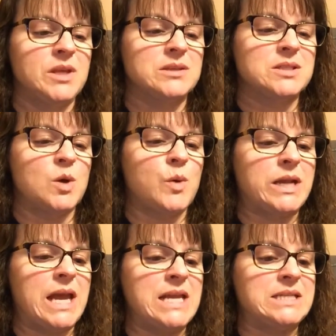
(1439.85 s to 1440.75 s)
So I'd
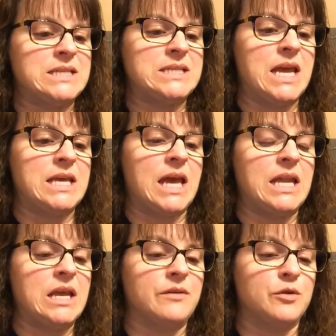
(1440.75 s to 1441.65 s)
hate to take
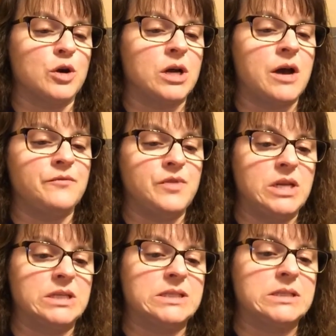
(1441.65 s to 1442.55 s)
any of her
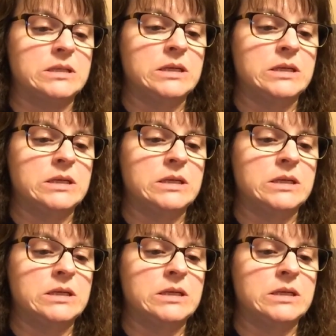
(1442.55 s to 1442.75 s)
comfiness.